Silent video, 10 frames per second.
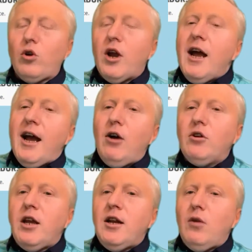or how
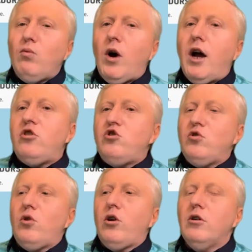can they watch
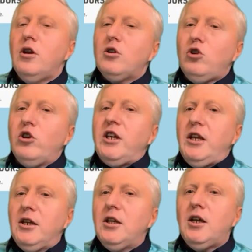your
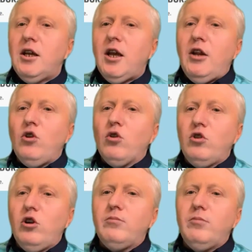cooking and your
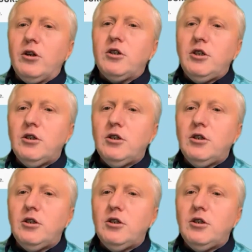cookbook?